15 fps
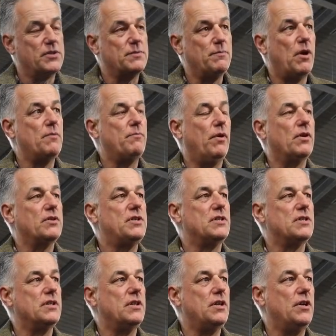smoke boxes
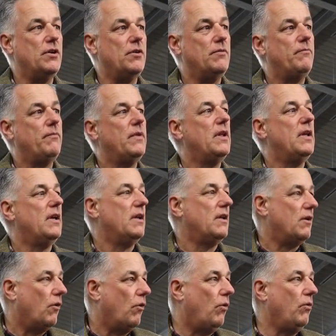are new,
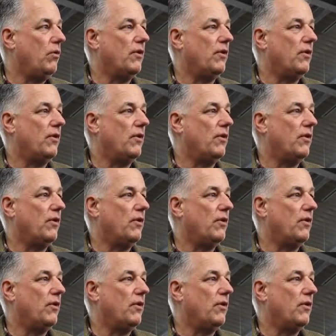all